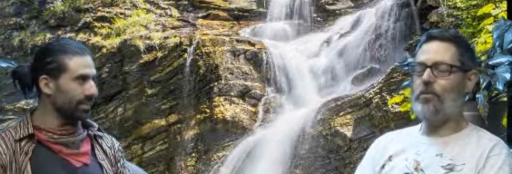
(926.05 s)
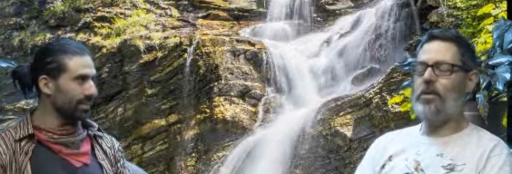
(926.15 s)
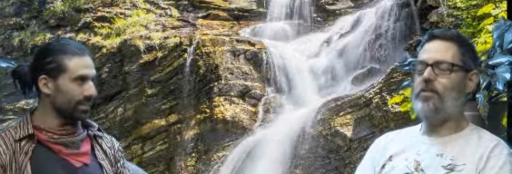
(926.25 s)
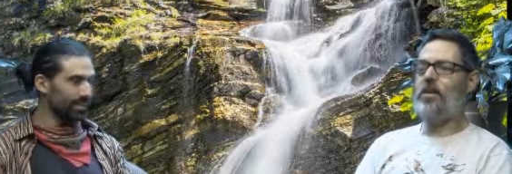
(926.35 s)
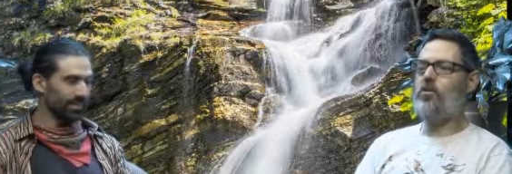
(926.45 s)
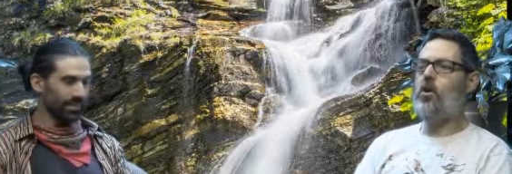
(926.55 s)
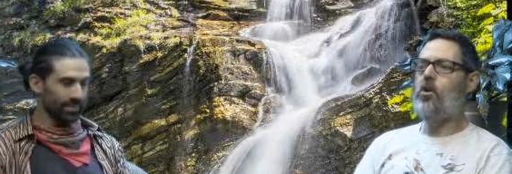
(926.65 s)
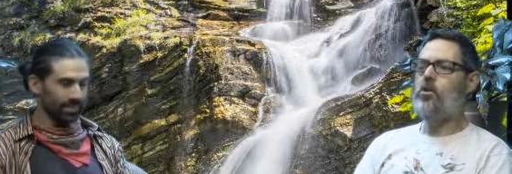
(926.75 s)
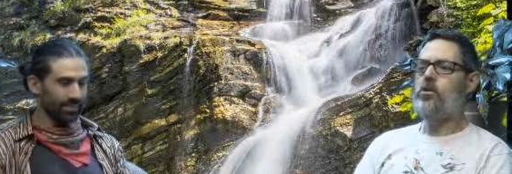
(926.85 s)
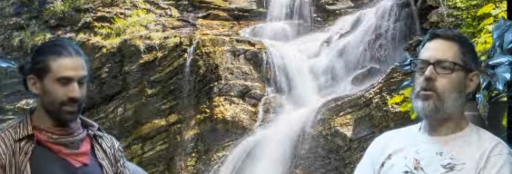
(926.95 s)
Speaker 1: We've had
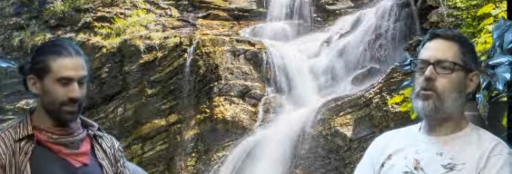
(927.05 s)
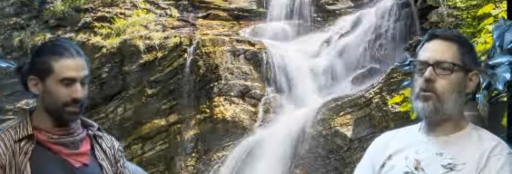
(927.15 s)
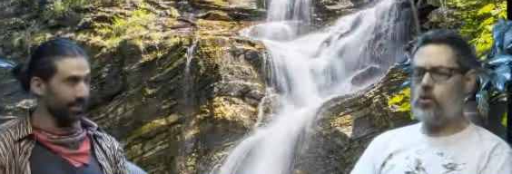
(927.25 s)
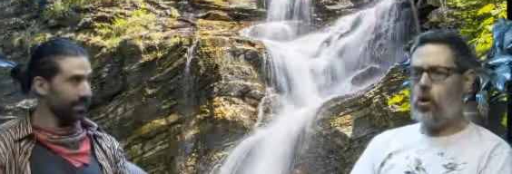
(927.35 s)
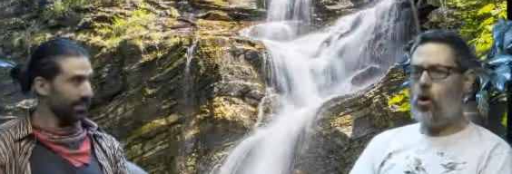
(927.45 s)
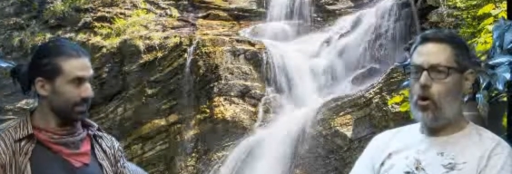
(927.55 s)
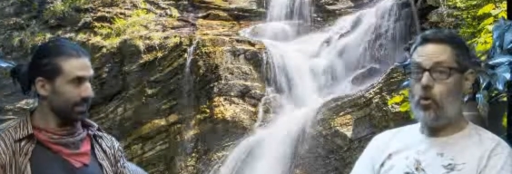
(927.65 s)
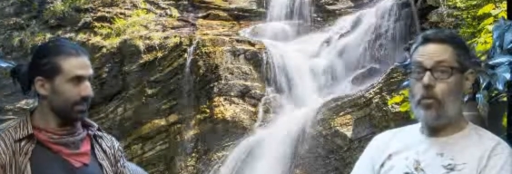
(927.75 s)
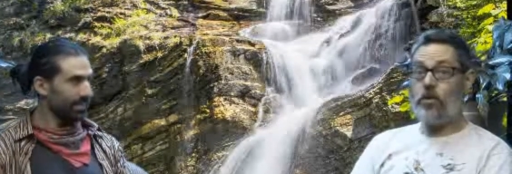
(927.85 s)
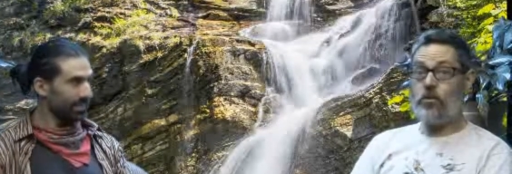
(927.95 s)

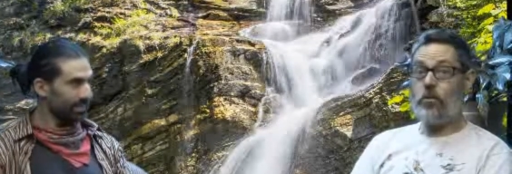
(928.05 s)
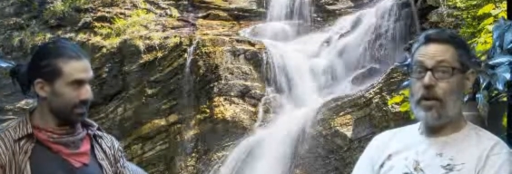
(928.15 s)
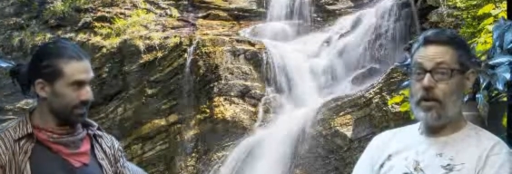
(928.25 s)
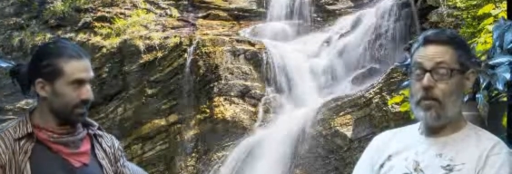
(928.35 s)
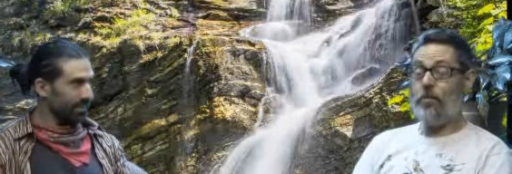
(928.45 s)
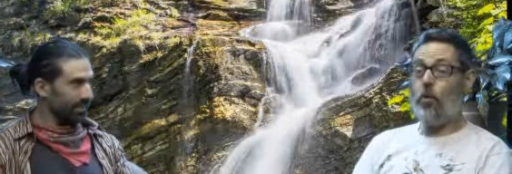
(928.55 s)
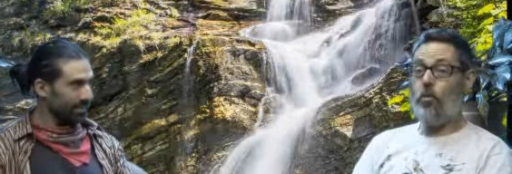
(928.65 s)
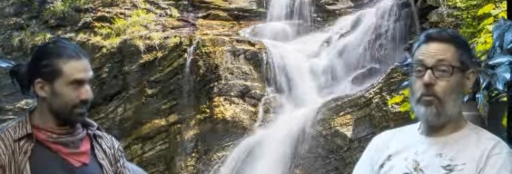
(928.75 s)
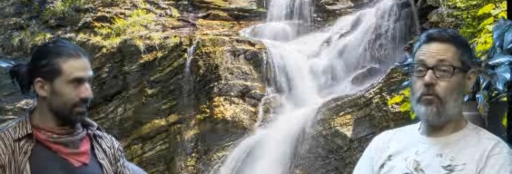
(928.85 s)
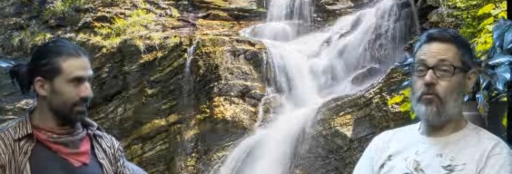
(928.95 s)
so much rain,
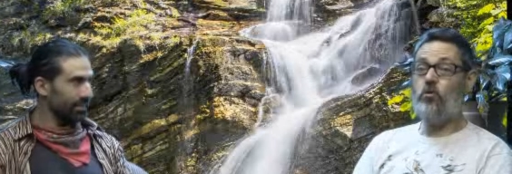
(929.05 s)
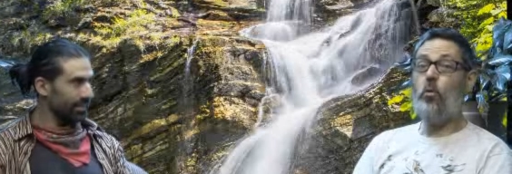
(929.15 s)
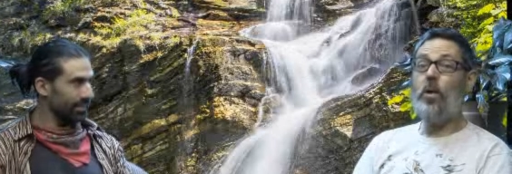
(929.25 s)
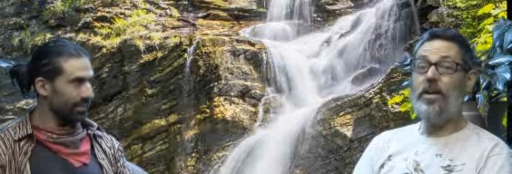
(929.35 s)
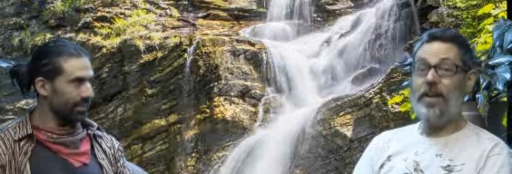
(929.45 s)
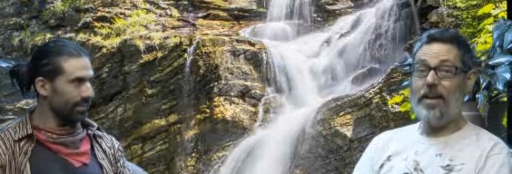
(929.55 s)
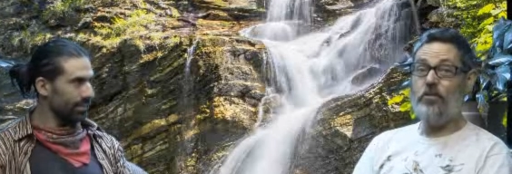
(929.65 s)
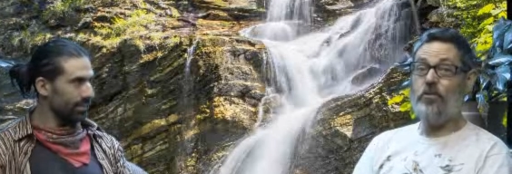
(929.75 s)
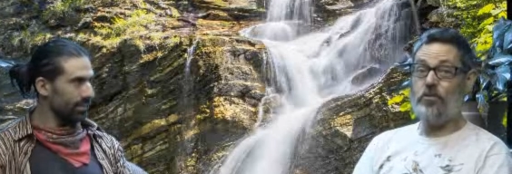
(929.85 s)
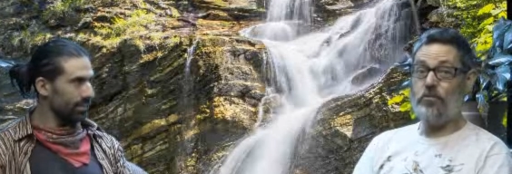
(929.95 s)
almost 20
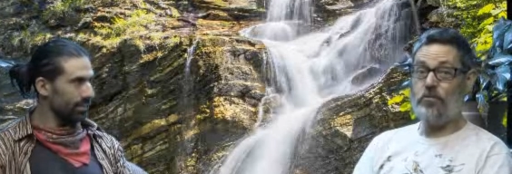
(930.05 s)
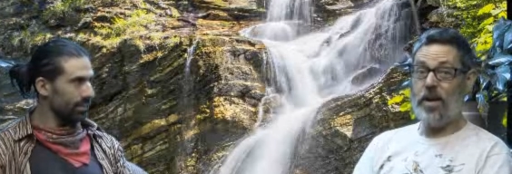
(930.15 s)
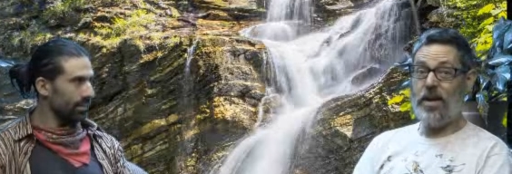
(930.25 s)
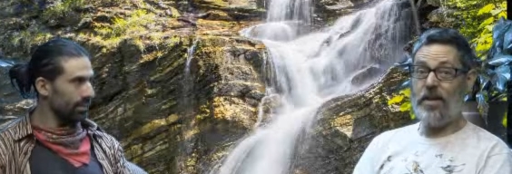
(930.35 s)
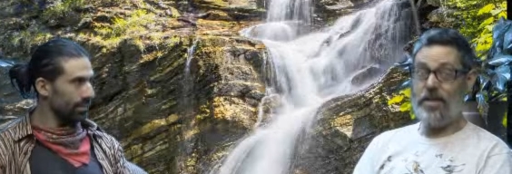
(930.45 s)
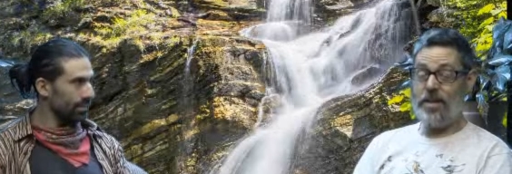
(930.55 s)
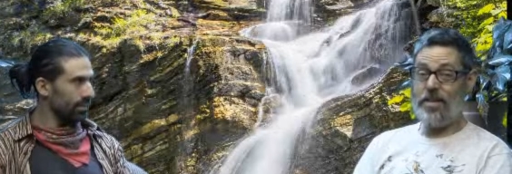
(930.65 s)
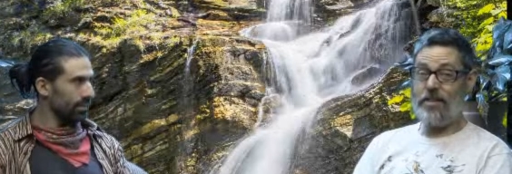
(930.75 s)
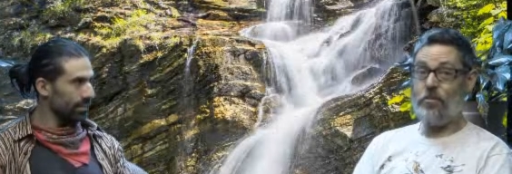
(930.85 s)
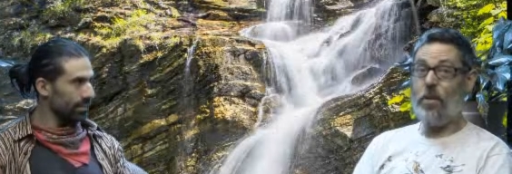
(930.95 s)
inches of rain
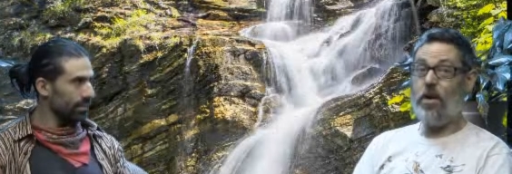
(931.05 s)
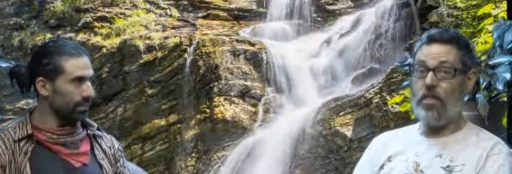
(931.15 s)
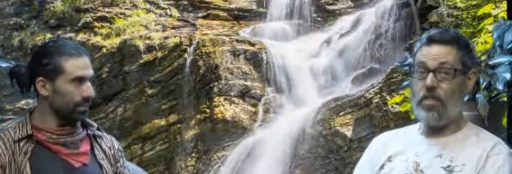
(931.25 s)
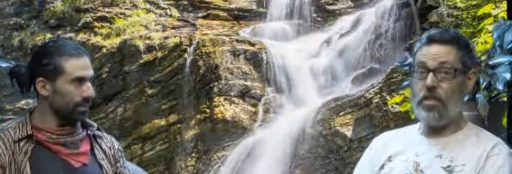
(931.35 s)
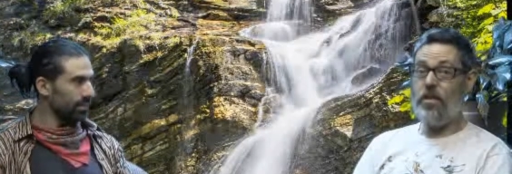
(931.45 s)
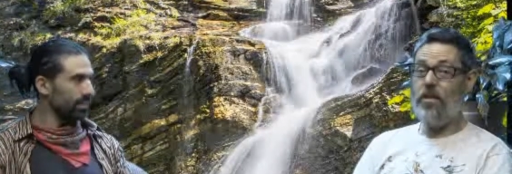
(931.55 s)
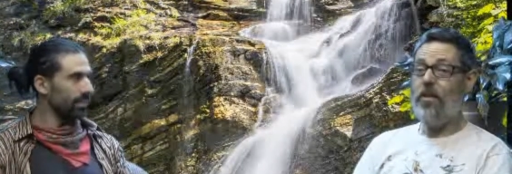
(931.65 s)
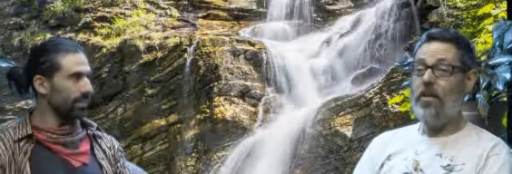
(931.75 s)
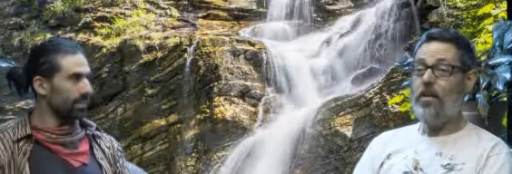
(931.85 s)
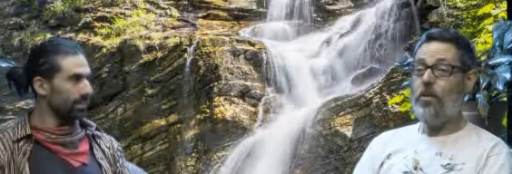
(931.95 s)
this month,
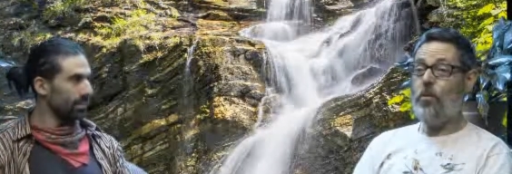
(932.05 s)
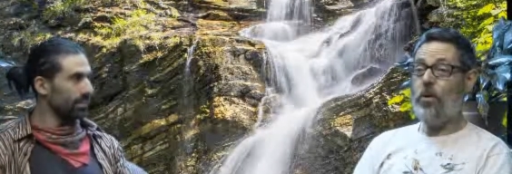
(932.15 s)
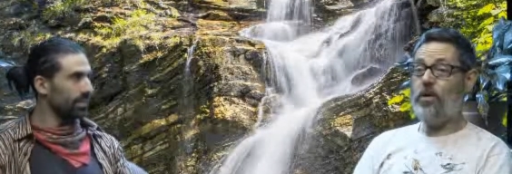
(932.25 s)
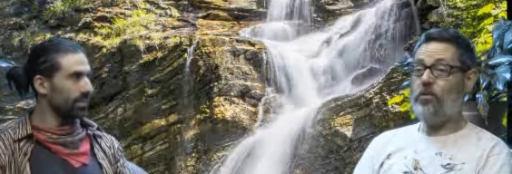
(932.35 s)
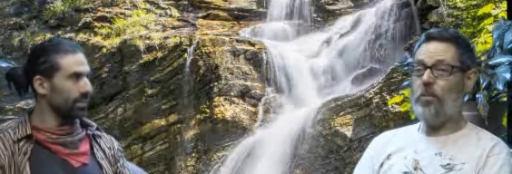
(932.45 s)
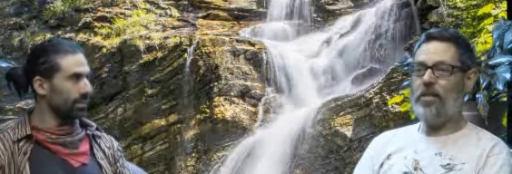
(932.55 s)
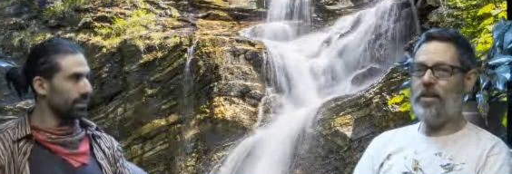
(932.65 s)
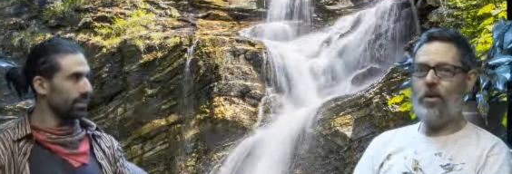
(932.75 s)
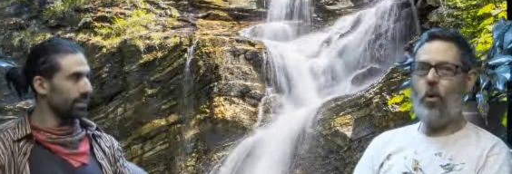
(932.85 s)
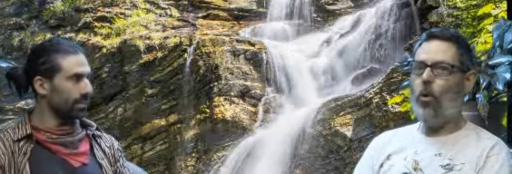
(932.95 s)
which meant
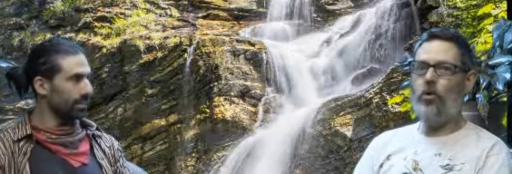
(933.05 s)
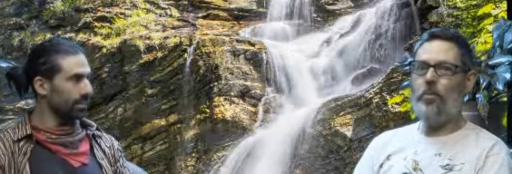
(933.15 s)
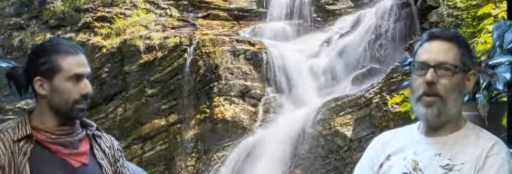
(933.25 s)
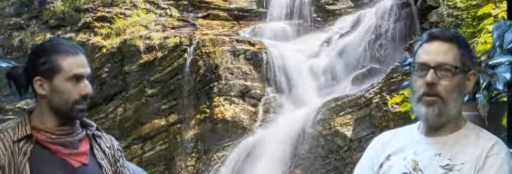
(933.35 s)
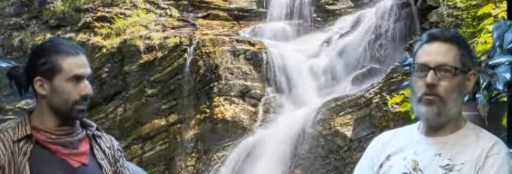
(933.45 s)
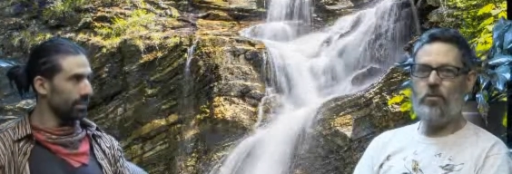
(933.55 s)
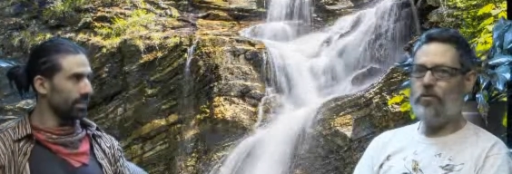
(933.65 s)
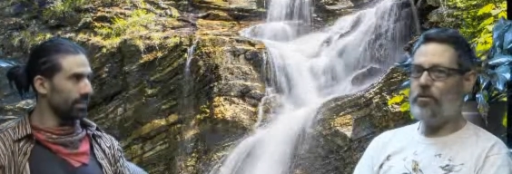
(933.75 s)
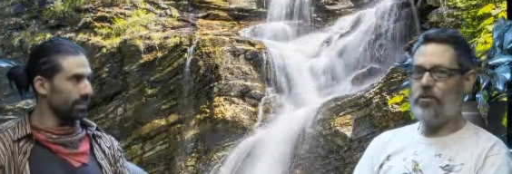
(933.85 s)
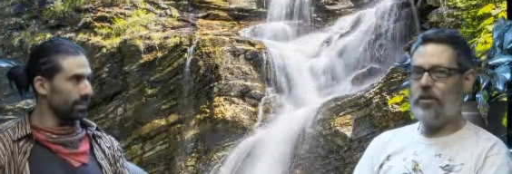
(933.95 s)
that all the major rivers